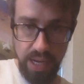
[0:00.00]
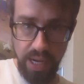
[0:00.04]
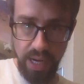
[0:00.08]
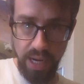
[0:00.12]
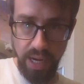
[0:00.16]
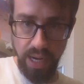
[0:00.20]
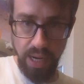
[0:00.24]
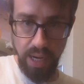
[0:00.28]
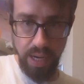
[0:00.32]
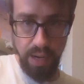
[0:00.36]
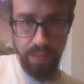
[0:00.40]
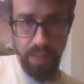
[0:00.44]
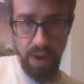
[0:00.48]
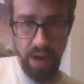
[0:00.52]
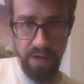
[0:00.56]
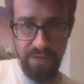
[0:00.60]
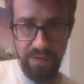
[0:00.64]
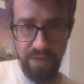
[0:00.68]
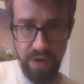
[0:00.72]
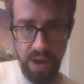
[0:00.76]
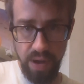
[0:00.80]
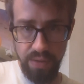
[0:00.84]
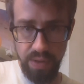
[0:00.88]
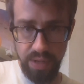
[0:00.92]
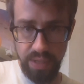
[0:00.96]
I
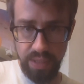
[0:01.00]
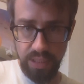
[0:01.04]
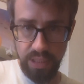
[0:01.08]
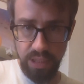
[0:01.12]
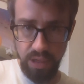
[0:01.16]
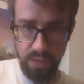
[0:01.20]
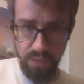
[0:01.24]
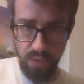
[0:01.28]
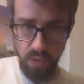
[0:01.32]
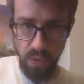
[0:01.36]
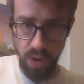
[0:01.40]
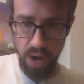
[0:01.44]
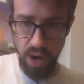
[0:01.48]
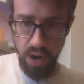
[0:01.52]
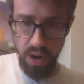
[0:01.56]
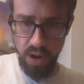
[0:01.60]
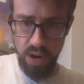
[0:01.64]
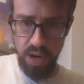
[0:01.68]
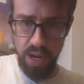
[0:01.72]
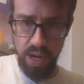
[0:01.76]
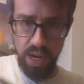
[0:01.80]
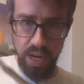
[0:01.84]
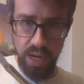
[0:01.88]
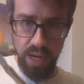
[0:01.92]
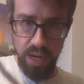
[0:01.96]
found that
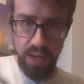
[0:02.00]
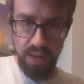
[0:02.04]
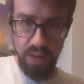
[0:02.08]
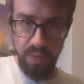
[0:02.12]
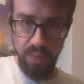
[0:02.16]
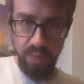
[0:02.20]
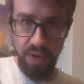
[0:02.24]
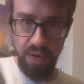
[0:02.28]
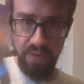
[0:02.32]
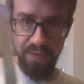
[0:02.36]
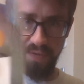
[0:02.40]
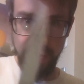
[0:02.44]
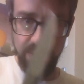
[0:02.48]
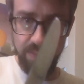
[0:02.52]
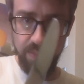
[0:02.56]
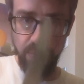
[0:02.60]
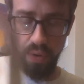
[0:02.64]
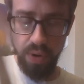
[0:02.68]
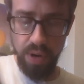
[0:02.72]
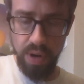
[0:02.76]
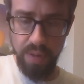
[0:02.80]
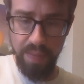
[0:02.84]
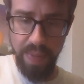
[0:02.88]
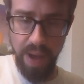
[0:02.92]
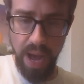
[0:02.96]
silverware, the perfect
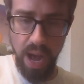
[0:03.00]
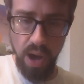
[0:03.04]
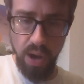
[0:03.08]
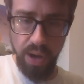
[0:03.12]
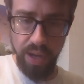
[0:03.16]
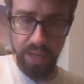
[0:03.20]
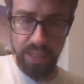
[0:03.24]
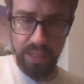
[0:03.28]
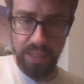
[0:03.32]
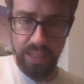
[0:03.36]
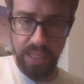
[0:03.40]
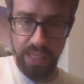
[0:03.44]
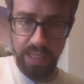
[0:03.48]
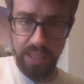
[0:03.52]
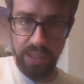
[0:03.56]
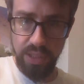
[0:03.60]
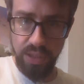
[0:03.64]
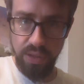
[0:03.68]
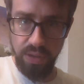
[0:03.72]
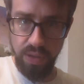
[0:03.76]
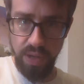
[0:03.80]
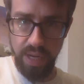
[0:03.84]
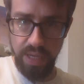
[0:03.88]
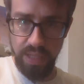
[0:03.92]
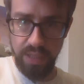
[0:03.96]
point of balance
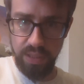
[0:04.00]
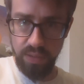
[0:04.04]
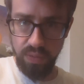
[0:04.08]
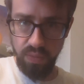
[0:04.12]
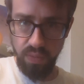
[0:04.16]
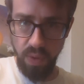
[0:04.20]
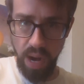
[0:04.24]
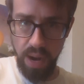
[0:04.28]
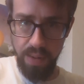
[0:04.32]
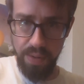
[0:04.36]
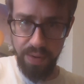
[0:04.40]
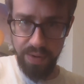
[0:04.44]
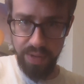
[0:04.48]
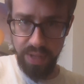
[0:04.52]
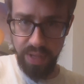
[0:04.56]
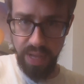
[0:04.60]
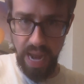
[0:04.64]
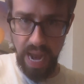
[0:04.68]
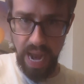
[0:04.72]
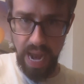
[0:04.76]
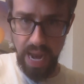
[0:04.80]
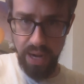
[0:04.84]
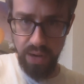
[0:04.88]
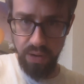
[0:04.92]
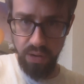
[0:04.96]
is right where the
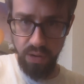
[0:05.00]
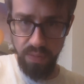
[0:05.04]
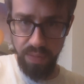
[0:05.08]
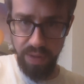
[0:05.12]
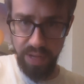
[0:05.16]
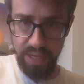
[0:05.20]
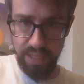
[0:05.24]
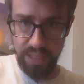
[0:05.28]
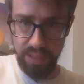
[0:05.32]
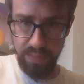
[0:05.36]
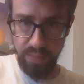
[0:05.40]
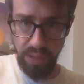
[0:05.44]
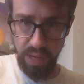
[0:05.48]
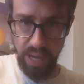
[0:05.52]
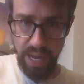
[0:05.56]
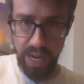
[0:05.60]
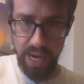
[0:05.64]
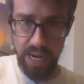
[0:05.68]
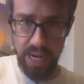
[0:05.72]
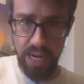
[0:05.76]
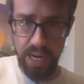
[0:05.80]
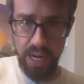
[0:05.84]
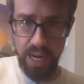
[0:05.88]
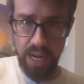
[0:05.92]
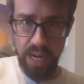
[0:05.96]
handle meets the
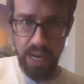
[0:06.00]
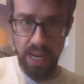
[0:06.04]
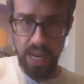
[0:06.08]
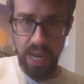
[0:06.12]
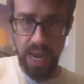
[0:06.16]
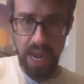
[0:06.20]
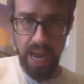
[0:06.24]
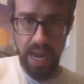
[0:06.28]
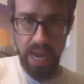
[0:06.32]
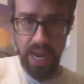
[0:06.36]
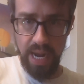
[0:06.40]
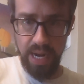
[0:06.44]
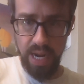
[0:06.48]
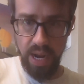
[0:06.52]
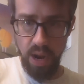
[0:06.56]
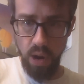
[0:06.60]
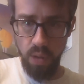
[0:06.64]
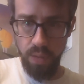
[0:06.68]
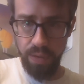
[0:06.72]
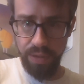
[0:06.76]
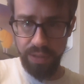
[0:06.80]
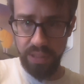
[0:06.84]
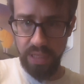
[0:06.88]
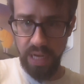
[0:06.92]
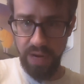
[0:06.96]
blade, and
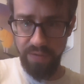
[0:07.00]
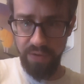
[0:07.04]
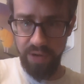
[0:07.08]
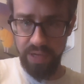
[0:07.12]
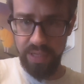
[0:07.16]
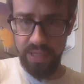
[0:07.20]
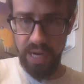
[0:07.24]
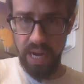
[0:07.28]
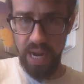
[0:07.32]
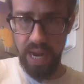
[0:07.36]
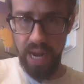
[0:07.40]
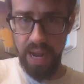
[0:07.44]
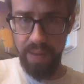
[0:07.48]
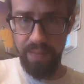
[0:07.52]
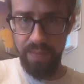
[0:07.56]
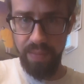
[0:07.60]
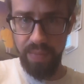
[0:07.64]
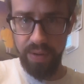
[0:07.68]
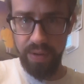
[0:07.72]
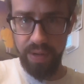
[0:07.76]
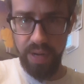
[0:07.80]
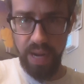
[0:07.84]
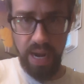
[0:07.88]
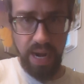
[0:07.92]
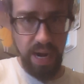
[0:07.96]
almost every
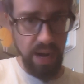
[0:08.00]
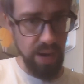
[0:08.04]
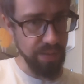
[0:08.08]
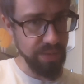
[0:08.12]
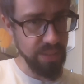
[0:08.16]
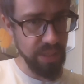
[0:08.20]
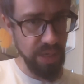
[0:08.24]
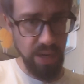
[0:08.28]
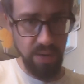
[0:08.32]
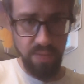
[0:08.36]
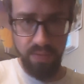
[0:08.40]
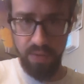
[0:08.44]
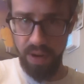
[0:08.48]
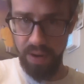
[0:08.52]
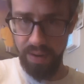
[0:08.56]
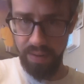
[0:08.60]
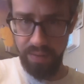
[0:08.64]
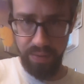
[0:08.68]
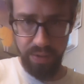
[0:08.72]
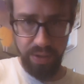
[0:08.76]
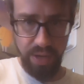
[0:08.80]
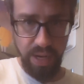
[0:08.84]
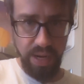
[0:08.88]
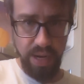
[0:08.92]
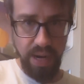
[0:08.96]
time, and I'm tell you,
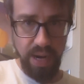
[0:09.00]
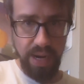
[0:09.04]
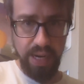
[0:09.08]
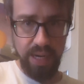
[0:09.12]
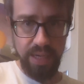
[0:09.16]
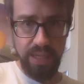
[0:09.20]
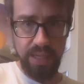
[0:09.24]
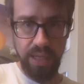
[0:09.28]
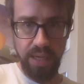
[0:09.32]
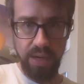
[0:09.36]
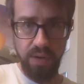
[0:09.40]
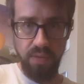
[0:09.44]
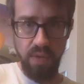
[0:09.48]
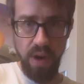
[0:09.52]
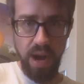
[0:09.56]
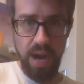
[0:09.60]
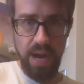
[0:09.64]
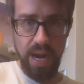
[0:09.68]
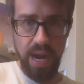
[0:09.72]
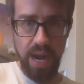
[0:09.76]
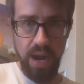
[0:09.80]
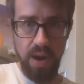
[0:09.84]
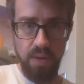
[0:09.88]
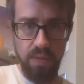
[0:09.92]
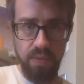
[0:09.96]
look at, I can tell you right
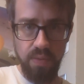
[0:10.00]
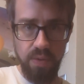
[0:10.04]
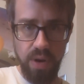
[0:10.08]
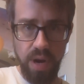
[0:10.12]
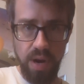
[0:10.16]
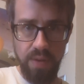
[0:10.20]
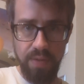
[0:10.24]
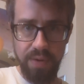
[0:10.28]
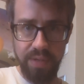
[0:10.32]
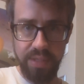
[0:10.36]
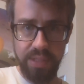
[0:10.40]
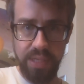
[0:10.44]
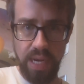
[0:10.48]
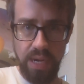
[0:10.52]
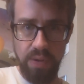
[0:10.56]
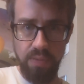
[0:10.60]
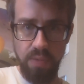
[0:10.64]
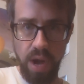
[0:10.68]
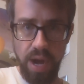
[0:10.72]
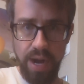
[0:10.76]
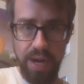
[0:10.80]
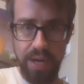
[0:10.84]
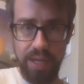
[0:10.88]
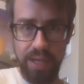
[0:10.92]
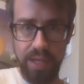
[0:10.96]
now, we're just getting
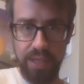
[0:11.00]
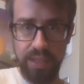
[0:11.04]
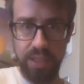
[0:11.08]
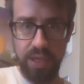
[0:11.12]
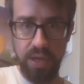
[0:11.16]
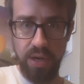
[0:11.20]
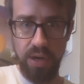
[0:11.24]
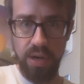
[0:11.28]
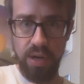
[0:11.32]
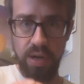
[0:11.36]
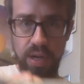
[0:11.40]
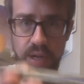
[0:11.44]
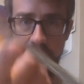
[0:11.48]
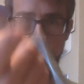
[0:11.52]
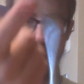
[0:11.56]
right into this here.